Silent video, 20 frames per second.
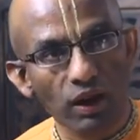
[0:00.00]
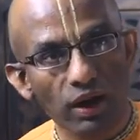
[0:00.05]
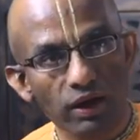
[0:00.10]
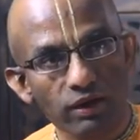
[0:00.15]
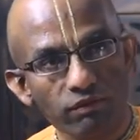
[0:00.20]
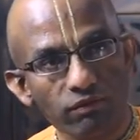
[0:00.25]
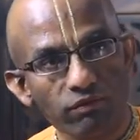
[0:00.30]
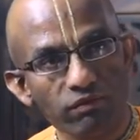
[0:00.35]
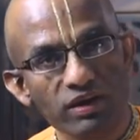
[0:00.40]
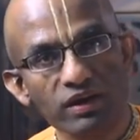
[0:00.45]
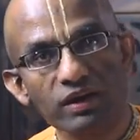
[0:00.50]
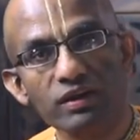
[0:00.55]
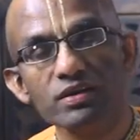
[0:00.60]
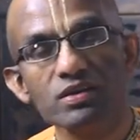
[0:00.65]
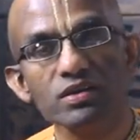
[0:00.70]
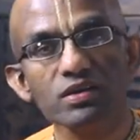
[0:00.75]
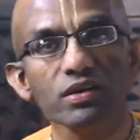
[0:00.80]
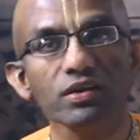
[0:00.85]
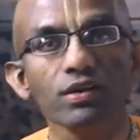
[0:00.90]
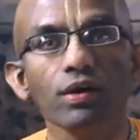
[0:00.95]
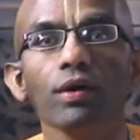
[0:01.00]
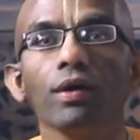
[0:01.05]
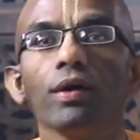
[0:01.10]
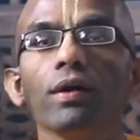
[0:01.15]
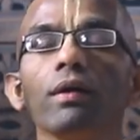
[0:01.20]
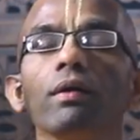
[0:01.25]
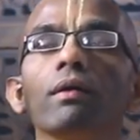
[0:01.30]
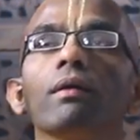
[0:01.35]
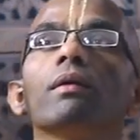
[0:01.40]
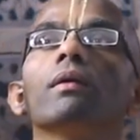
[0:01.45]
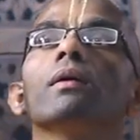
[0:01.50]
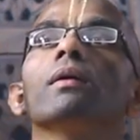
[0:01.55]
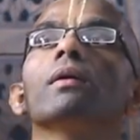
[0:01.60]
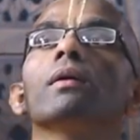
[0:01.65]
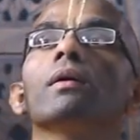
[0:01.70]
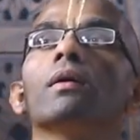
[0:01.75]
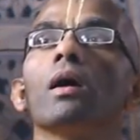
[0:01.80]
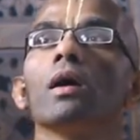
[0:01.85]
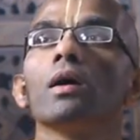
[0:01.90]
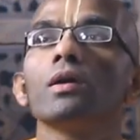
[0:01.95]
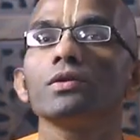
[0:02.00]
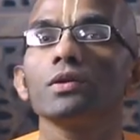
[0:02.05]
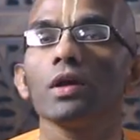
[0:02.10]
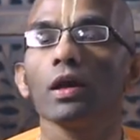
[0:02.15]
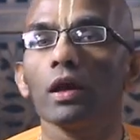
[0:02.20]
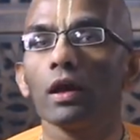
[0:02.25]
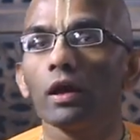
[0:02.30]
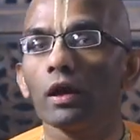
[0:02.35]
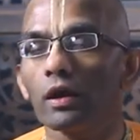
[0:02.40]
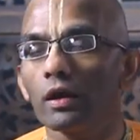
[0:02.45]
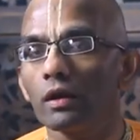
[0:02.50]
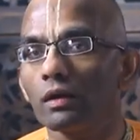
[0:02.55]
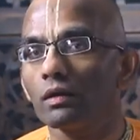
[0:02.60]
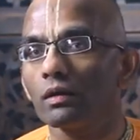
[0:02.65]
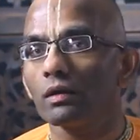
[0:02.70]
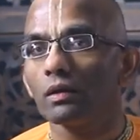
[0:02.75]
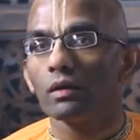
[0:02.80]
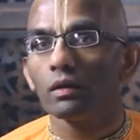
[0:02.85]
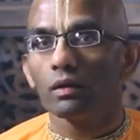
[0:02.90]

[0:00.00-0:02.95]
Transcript: And if we consider, say,